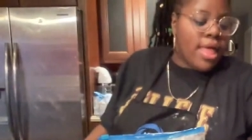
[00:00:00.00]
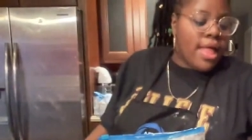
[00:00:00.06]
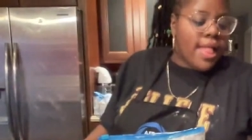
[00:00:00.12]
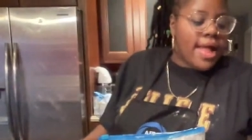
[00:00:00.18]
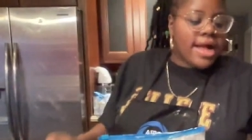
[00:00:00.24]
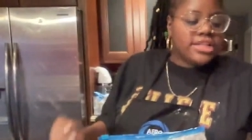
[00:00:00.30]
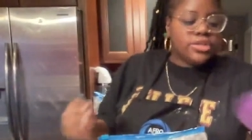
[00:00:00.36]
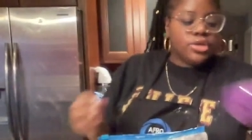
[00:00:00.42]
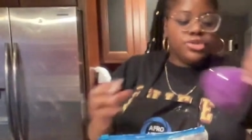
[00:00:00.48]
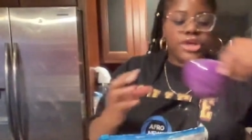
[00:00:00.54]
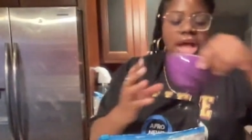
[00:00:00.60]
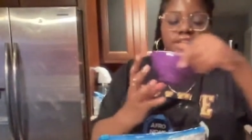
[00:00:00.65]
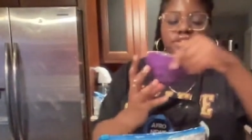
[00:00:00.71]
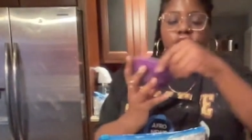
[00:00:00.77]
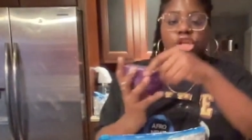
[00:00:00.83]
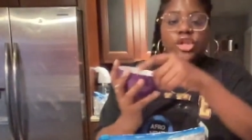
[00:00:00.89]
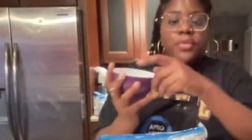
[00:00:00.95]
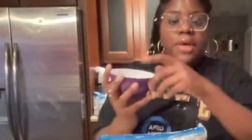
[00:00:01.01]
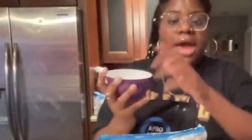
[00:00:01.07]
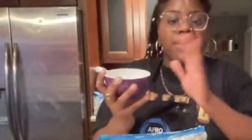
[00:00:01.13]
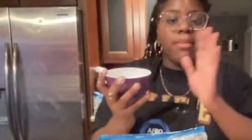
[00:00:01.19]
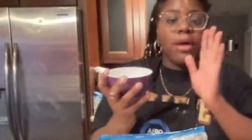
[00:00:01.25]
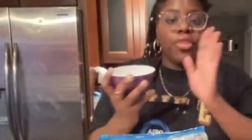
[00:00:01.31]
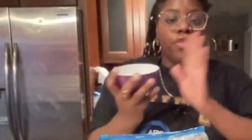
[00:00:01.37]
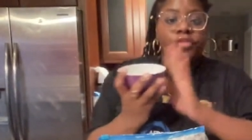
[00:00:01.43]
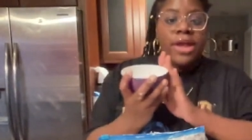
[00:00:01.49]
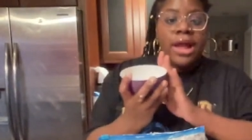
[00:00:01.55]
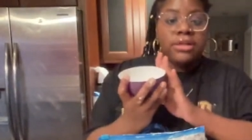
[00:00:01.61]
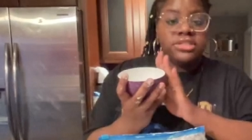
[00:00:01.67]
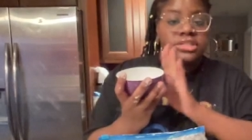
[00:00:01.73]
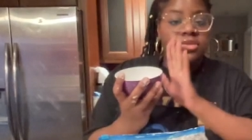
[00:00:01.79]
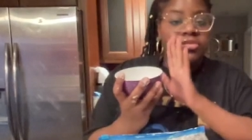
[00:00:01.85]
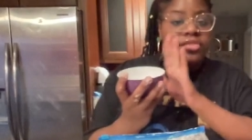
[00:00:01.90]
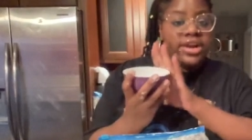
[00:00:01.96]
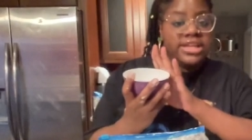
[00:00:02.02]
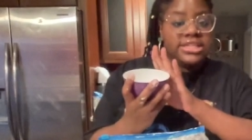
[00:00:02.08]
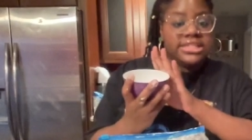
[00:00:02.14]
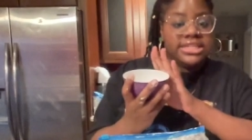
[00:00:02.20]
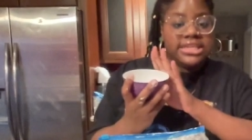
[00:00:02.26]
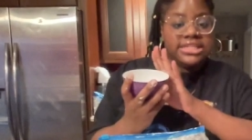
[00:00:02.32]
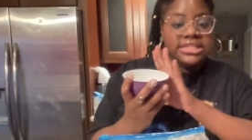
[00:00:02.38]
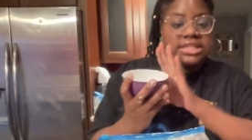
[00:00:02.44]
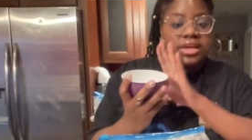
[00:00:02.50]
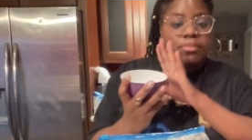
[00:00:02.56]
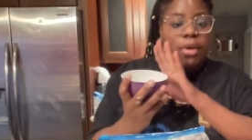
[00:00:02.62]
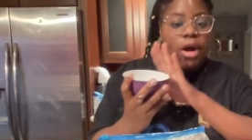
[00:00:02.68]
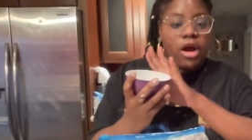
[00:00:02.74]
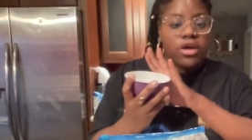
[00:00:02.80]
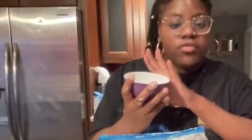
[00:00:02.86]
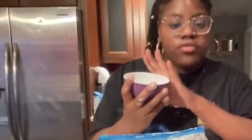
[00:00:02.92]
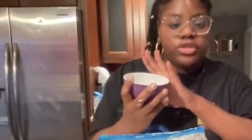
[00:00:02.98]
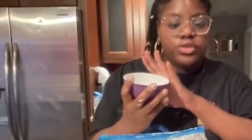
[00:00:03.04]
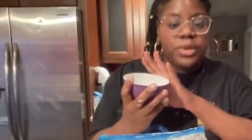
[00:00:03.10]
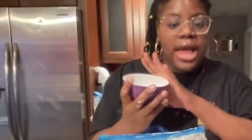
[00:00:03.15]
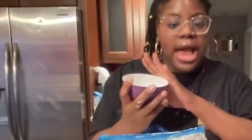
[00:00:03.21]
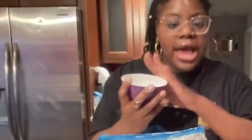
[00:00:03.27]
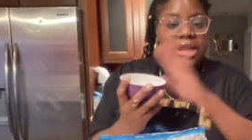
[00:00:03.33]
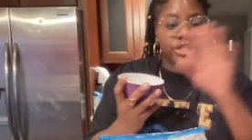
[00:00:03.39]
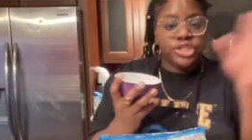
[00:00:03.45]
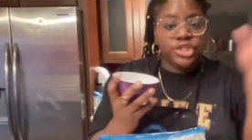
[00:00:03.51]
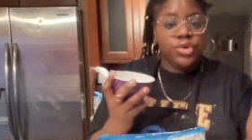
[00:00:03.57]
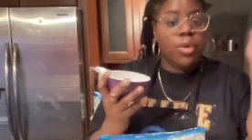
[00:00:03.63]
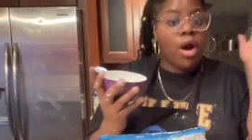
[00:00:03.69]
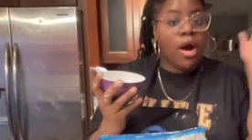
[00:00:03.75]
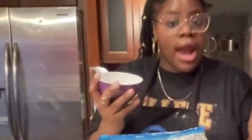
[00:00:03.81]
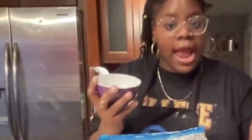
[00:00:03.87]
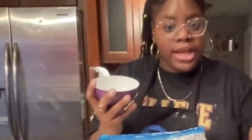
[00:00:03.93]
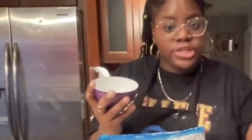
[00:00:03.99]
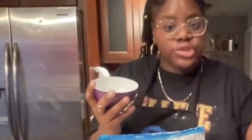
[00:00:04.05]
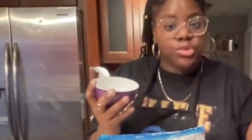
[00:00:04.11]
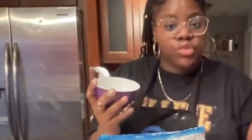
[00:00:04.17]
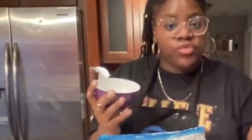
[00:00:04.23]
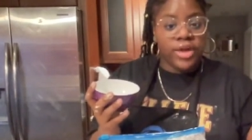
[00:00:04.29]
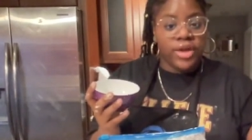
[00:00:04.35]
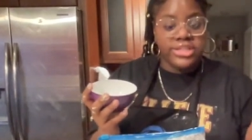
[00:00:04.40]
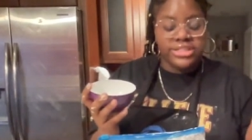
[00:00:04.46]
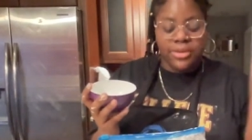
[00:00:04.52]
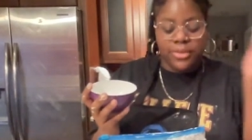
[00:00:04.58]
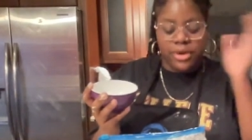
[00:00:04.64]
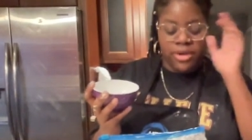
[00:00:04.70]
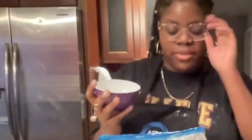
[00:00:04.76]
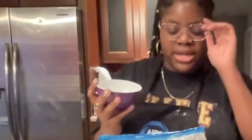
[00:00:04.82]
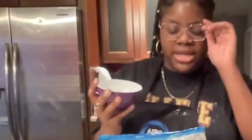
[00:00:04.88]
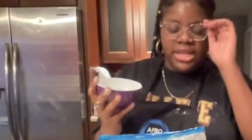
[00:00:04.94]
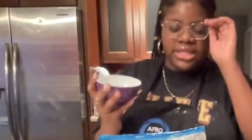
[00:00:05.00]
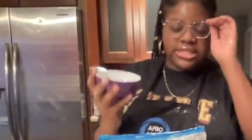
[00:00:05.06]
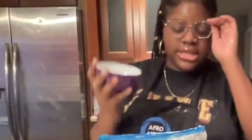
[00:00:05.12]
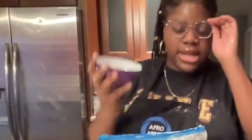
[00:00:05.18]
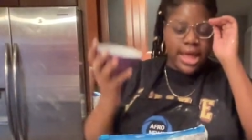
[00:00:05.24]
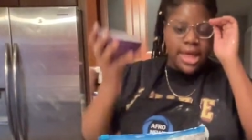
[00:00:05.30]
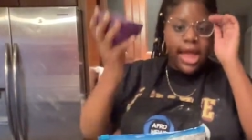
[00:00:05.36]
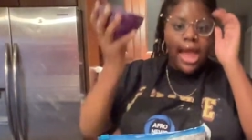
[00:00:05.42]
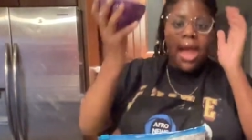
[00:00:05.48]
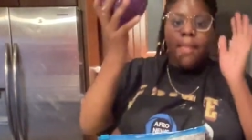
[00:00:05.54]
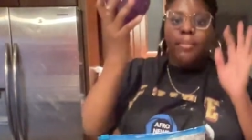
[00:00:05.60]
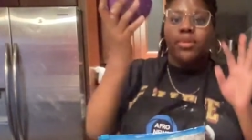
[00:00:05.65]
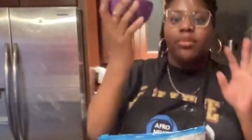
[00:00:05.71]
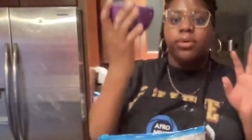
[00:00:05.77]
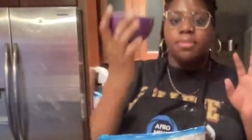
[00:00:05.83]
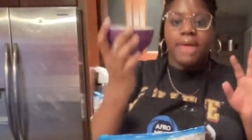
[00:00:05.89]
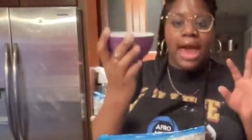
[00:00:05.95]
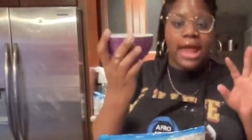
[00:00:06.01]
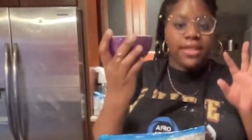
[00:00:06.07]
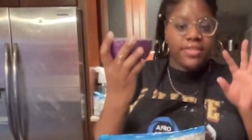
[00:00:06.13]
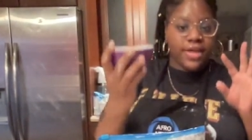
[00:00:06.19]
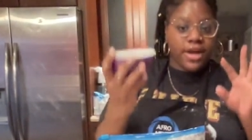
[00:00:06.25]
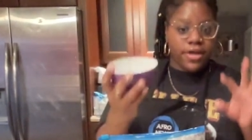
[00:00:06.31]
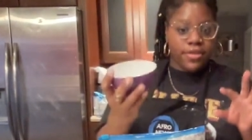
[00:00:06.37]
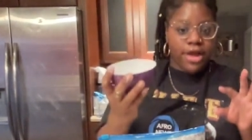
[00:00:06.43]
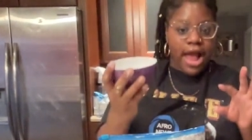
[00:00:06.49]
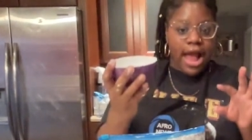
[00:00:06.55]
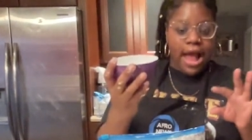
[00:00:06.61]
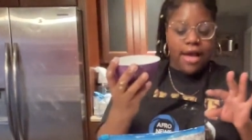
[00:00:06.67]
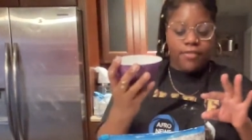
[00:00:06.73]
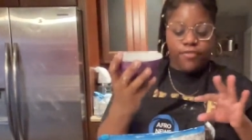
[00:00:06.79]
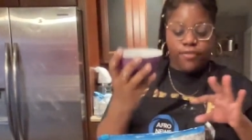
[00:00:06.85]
like I told you guys earlier, we had about 3 ounces of ranch seasoning, part of which we added to our actual ranch that we're going to be eating tonight. But I'm going to be adding the other half,